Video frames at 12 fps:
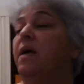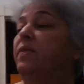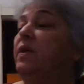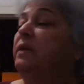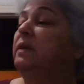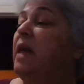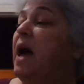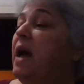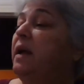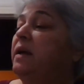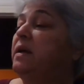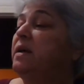The
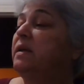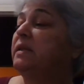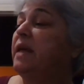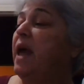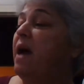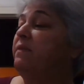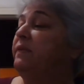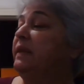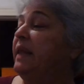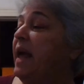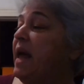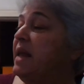latkes have
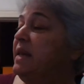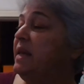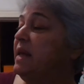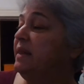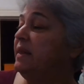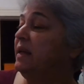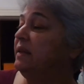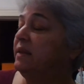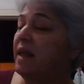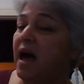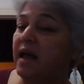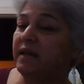landed, the
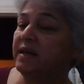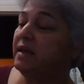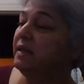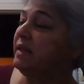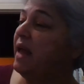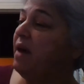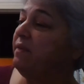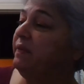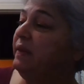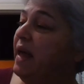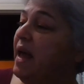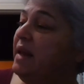latkes have
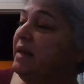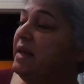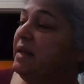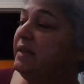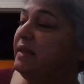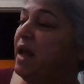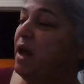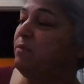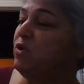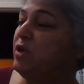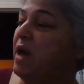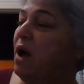landed, Sam
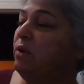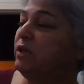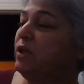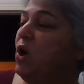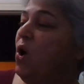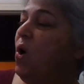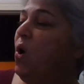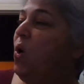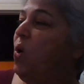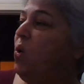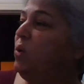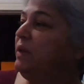shouts,
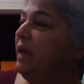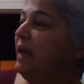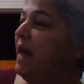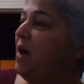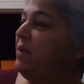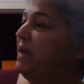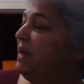holding out